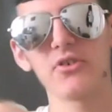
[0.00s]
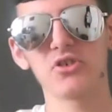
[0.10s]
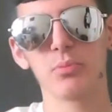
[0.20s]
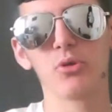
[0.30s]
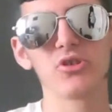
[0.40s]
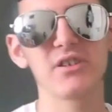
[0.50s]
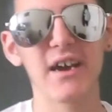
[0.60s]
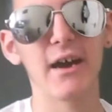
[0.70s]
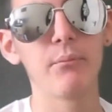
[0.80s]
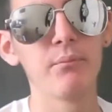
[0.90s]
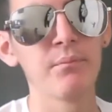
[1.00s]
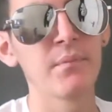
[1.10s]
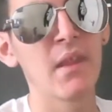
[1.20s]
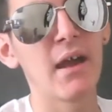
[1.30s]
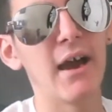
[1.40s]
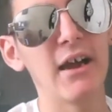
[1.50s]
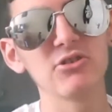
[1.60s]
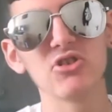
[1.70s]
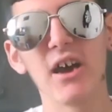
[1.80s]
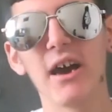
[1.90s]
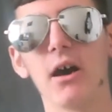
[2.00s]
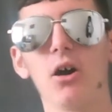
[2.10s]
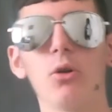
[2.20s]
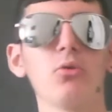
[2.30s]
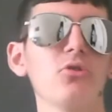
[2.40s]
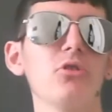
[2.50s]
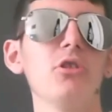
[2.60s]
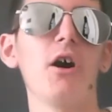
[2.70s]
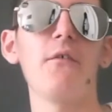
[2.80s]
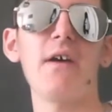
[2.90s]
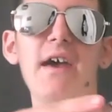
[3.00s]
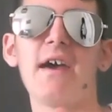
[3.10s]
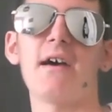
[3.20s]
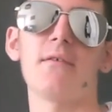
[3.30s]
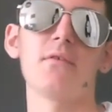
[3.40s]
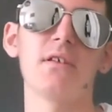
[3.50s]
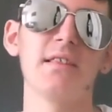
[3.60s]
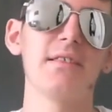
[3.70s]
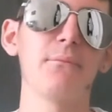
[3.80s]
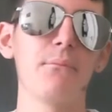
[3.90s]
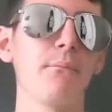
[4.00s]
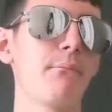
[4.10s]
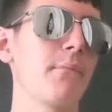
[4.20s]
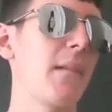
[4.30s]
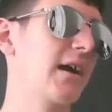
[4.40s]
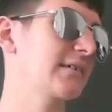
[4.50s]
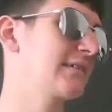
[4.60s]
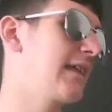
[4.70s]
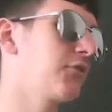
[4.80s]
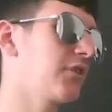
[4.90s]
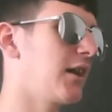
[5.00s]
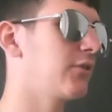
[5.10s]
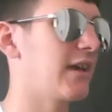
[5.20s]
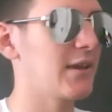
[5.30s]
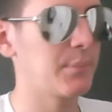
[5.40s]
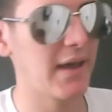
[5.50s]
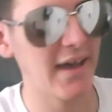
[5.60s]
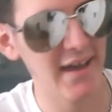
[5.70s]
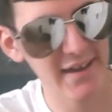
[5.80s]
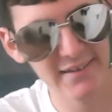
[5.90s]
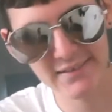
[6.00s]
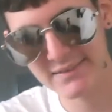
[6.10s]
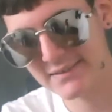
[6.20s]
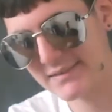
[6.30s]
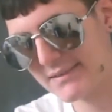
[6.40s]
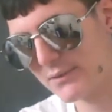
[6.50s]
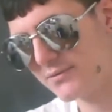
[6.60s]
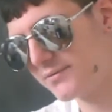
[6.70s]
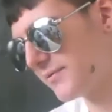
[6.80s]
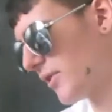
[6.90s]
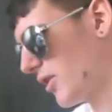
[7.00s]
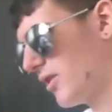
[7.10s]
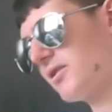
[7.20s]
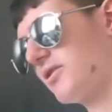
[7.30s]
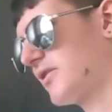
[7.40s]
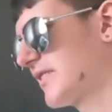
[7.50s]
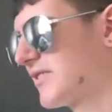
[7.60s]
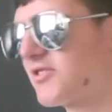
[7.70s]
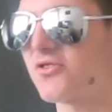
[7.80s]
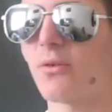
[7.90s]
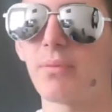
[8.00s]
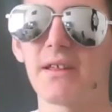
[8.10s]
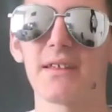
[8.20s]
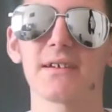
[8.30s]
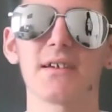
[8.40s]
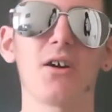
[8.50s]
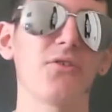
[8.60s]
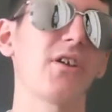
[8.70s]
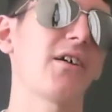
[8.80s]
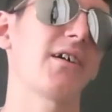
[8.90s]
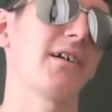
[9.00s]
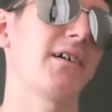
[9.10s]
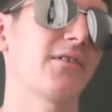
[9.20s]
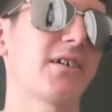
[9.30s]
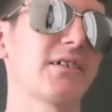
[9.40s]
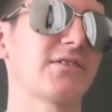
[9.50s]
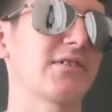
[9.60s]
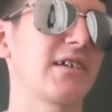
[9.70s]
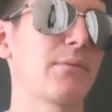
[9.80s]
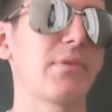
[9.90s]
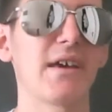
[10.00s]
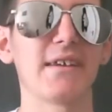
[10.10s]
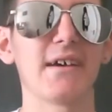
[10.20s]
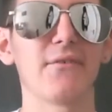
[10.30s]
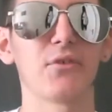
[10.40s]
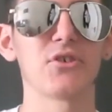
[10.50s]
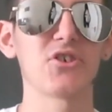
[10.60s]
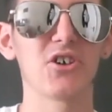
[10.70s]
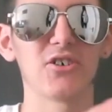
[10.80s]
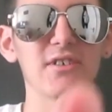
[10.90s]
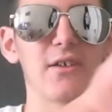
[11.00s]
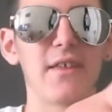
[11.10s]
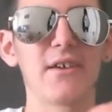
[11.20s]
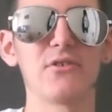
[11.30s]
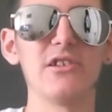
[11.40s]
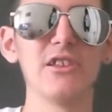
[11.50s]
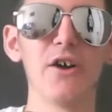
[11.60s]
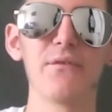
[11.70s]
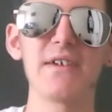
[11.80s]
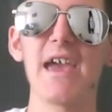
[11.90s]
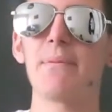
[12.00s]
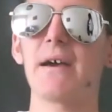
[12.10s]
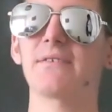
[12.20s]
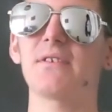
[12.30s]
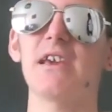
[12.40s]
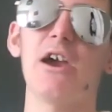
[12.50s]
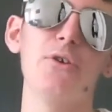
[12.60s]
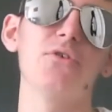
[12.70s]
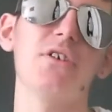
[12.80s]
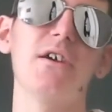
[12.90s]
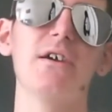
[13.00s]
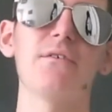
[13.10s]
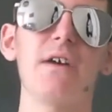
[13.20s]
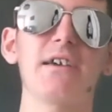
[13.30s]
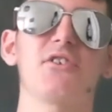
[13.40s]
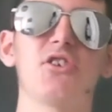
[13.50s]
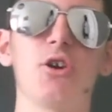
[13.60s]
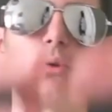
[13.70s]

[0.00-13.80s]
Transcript: support you can, and yeah, I would love it, max level now on Apex. Fuck, I need to stop playing that game. Oh no, I'm going to keep playing it for you guys out there, you love the Apex videos. Thank you